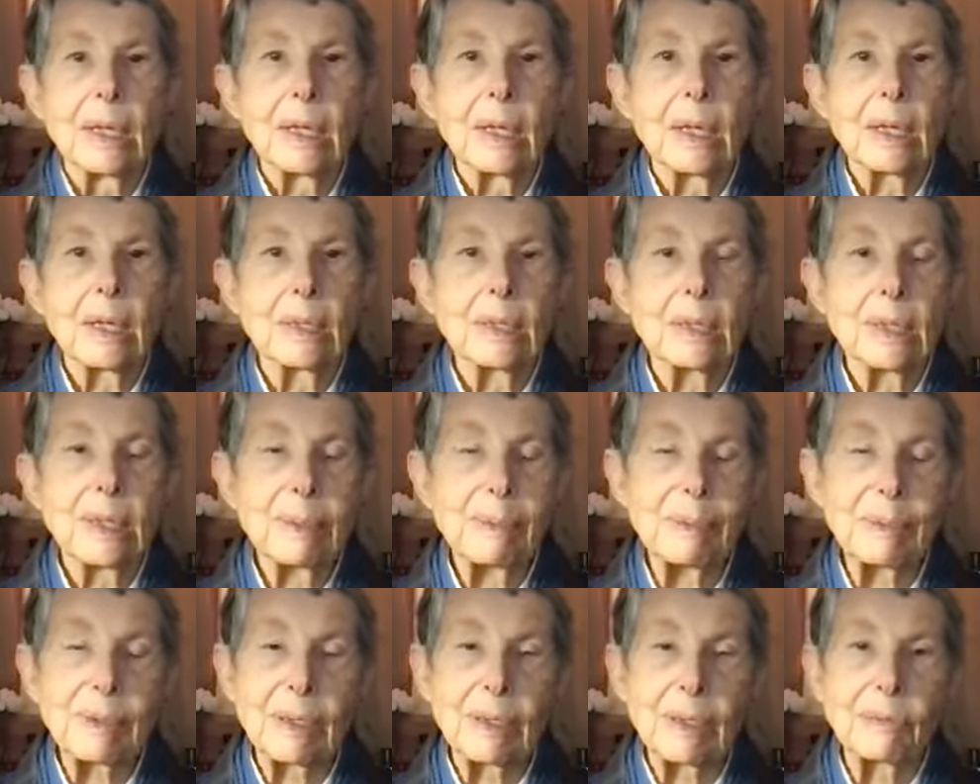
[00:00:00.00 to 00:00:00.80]
a
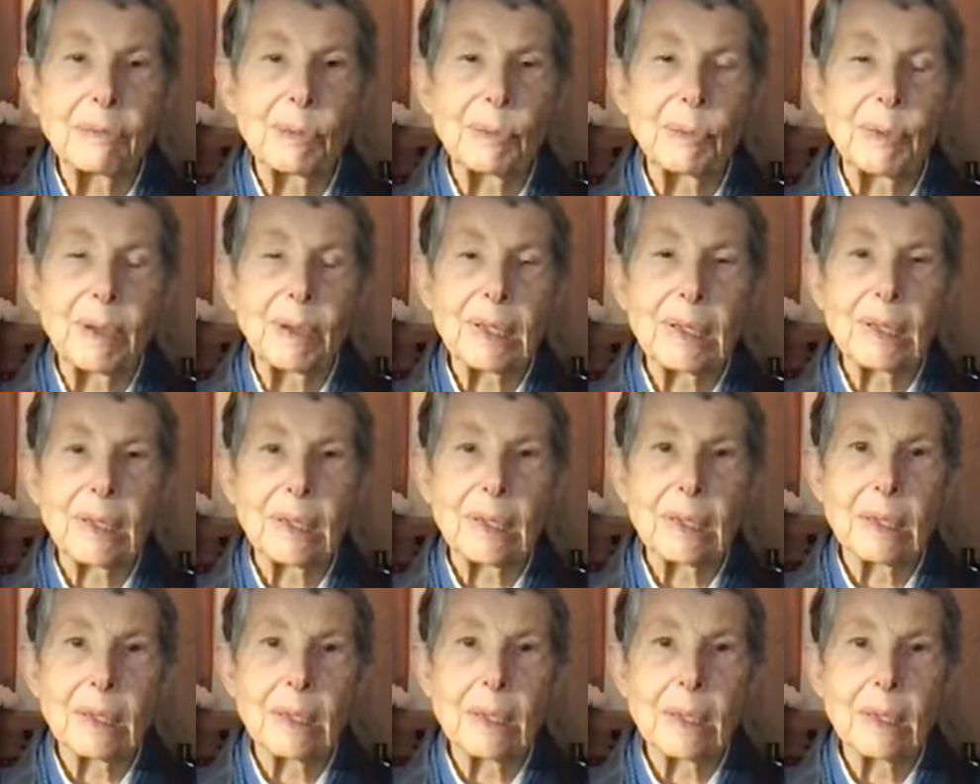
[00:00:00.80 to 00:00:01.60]
deep enough
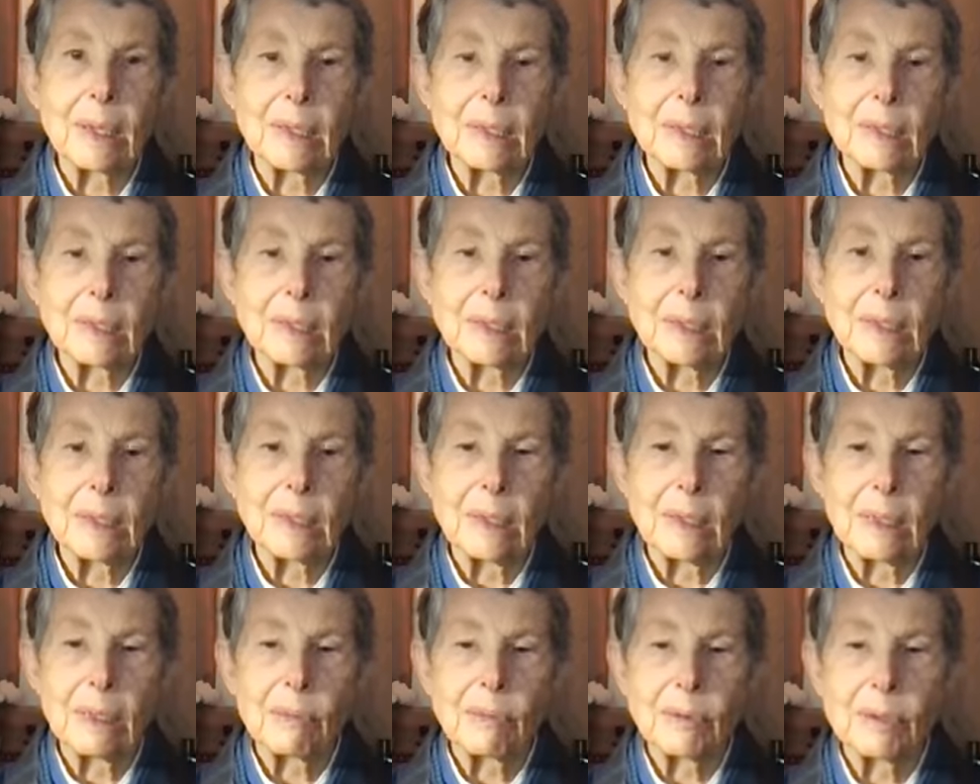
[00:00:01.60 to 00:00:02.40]
awakening that
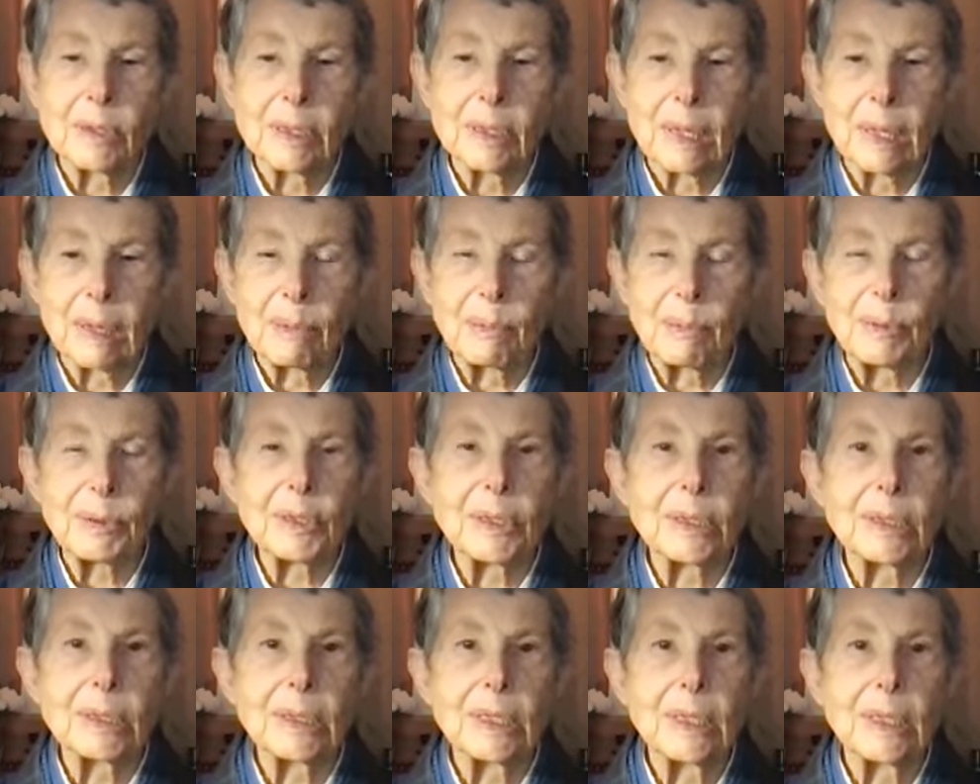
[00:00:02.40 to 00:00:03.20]
he was able
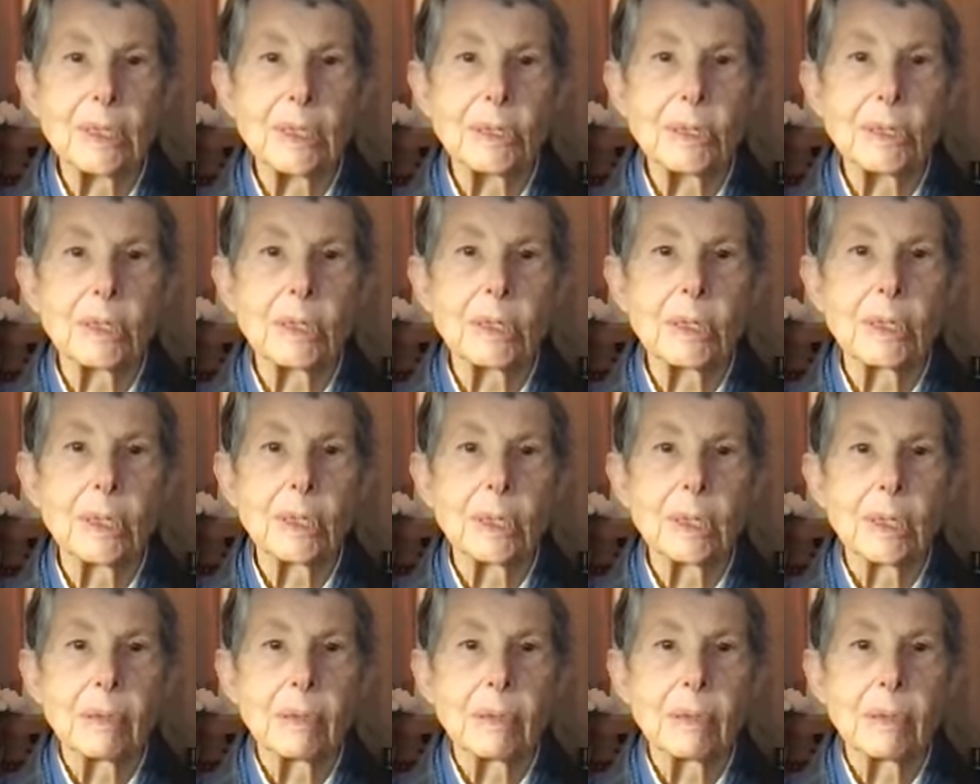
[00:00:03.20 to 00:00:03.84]
to teach